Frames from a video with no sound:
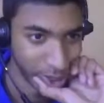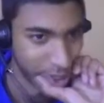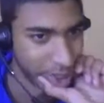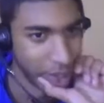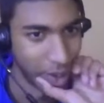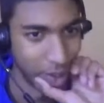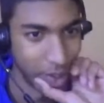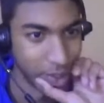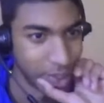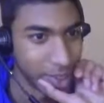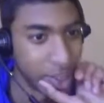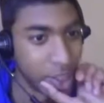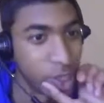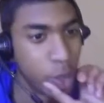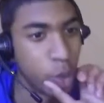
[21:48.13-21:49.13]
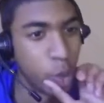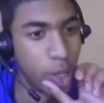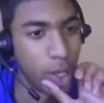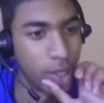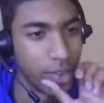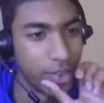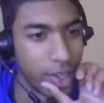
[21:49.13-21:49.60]
No, it's too well
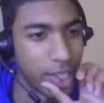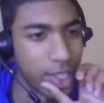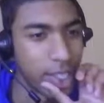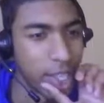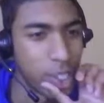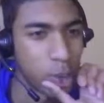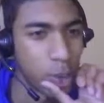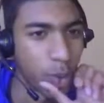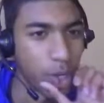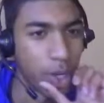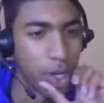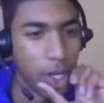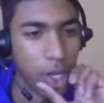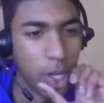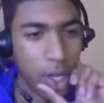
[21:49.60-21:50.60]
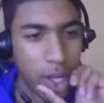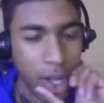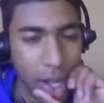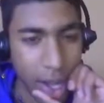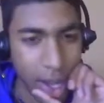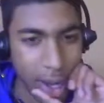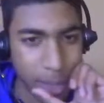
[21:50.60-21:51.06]
defended that square.
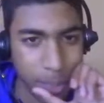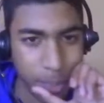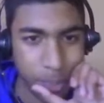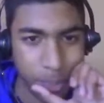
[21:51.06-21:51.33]
Um,